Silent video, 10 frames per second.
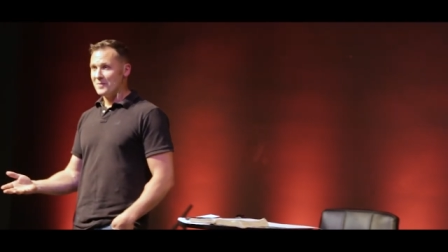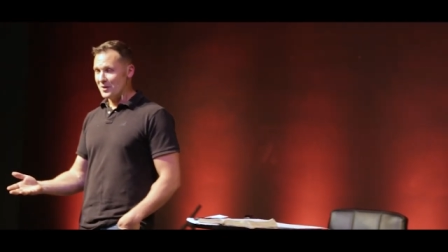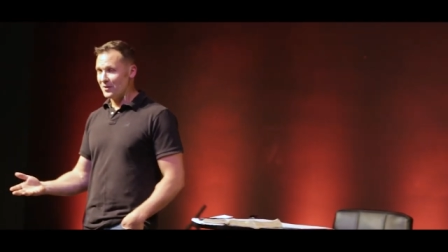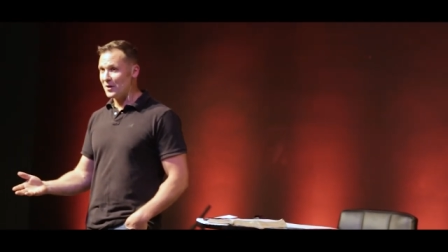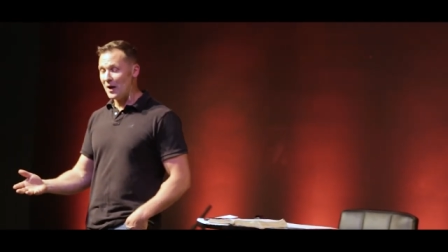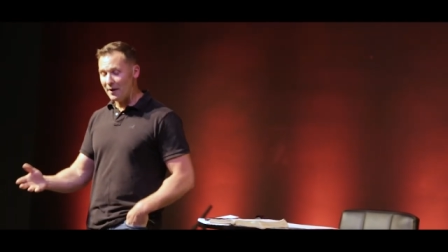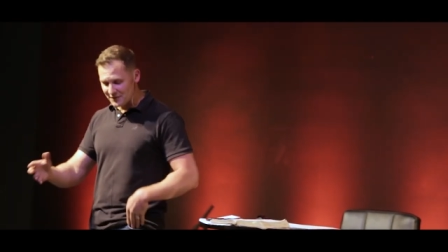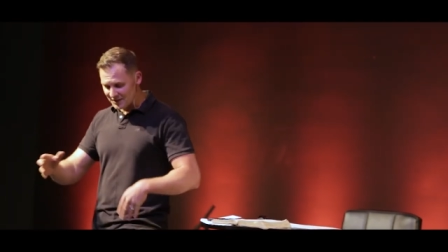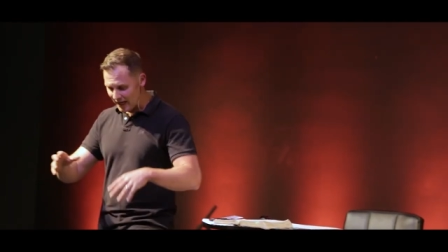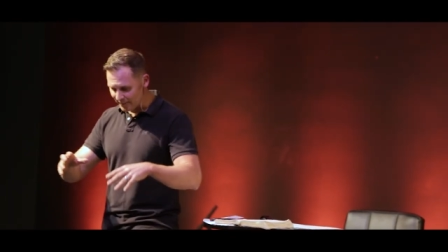Because
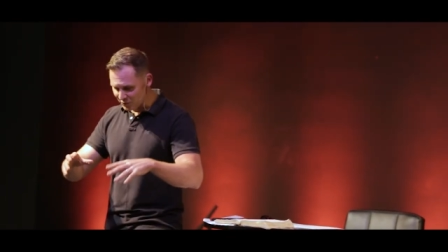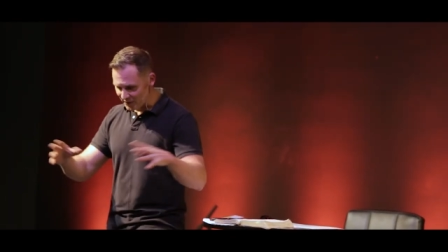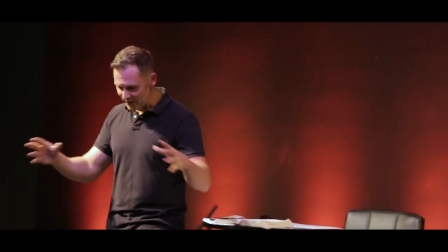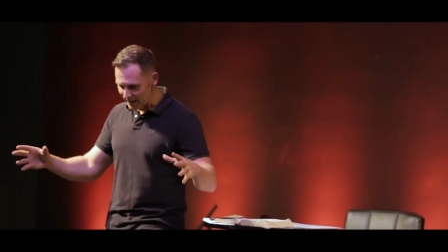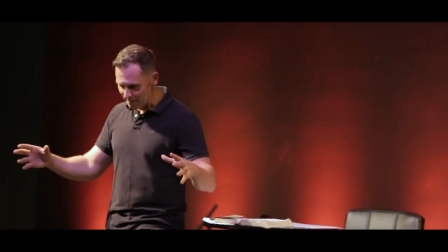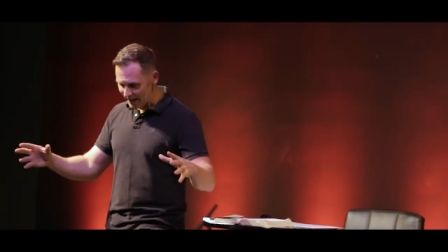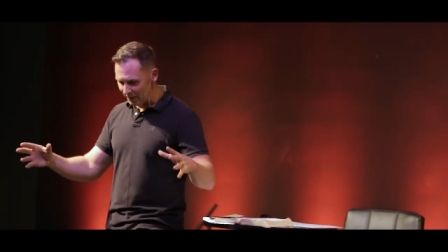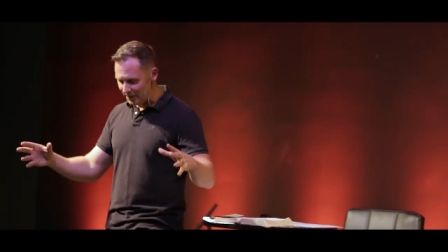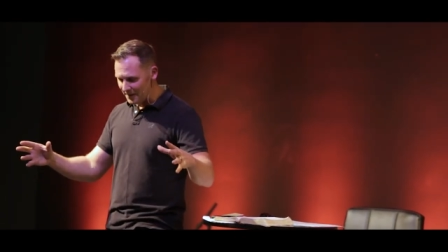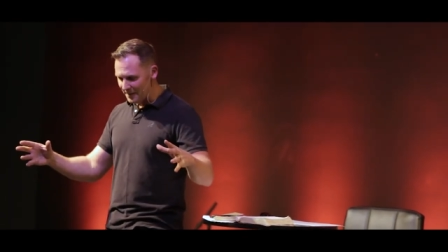oftentimes when we think
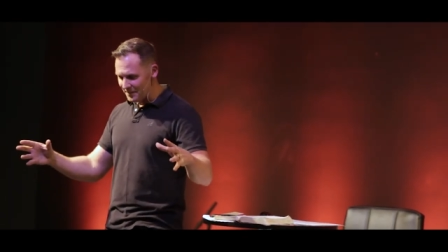about,